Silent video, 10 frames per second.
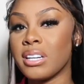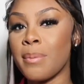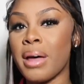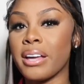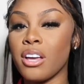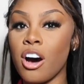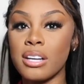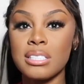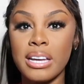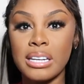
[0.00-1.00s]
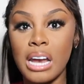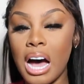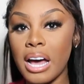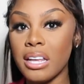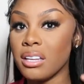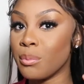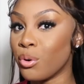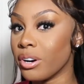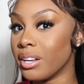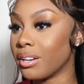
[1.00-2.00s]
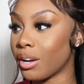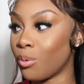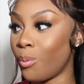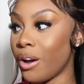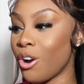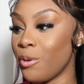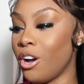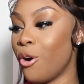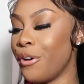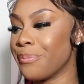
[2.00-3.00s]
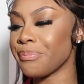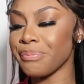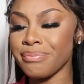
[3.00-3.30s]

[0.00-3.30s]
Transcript: And I'm like, y'all, it's like 9 in the morning. Like, where are we going?